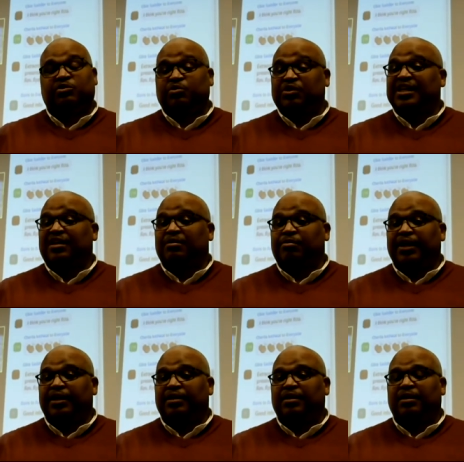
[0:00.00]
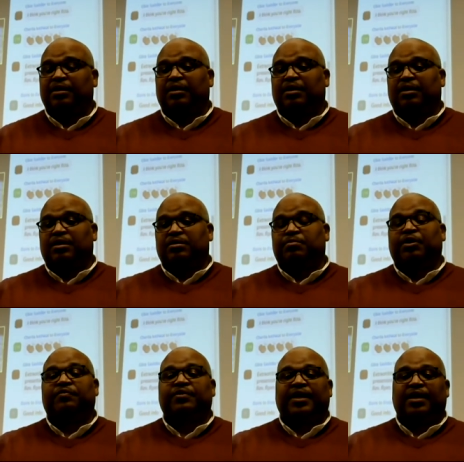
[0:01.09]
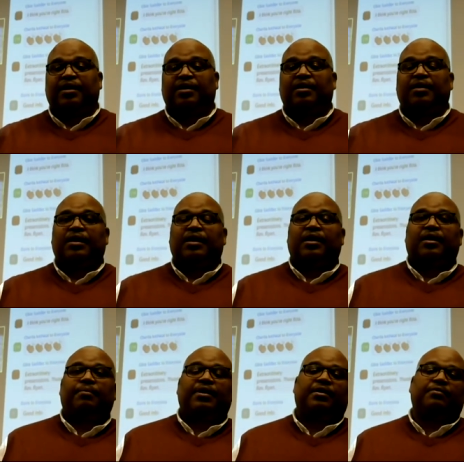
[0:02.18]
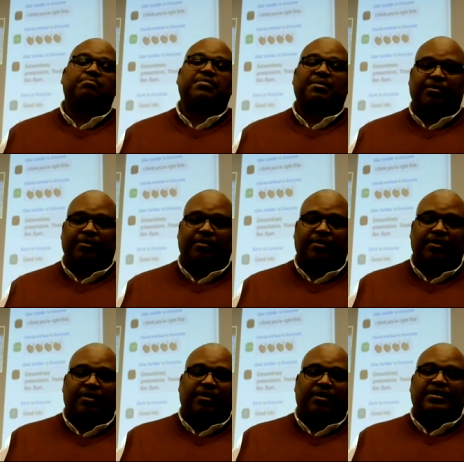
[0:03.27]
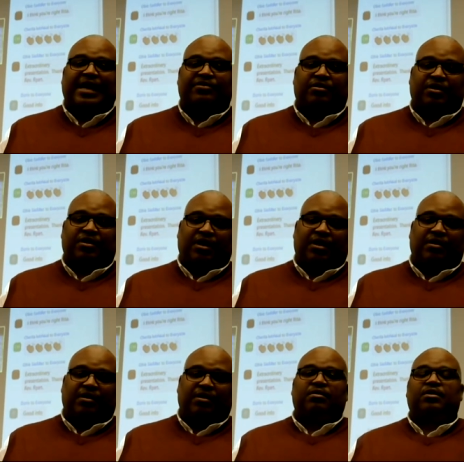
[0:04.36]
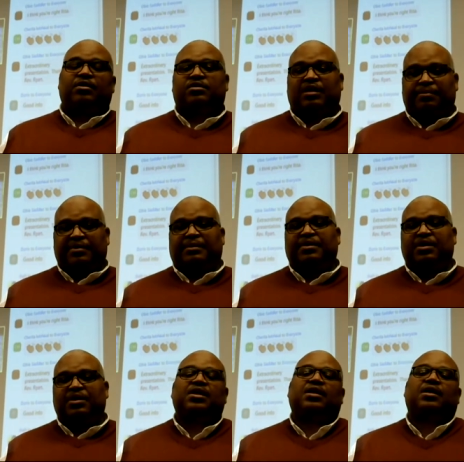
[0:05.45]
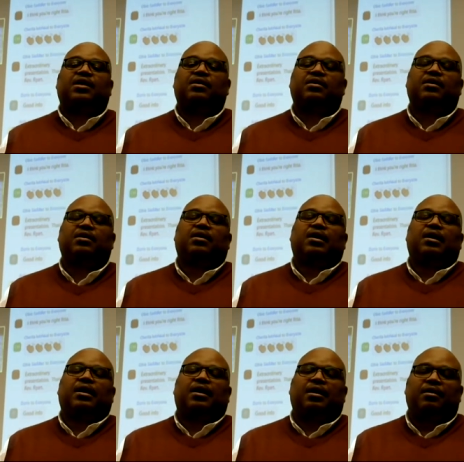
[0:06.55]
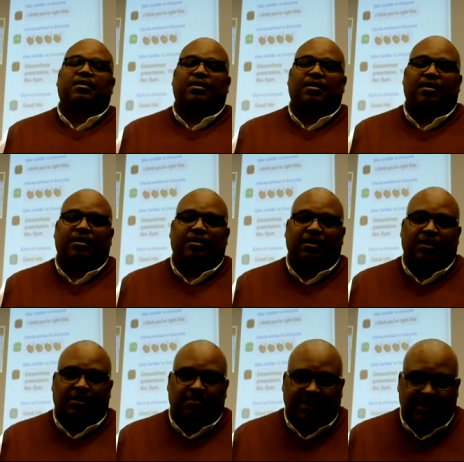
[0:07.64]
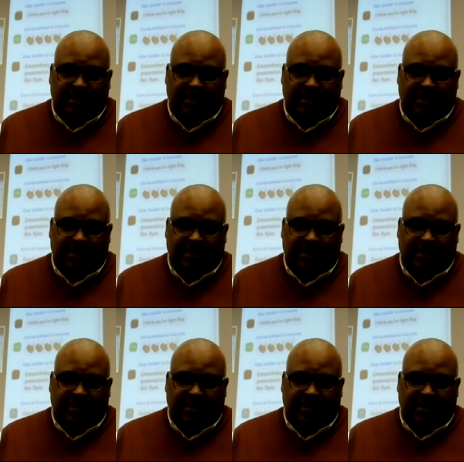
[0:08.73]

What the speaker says: as we celebrate his birthday and remember Dr. King this upcoming weekend and on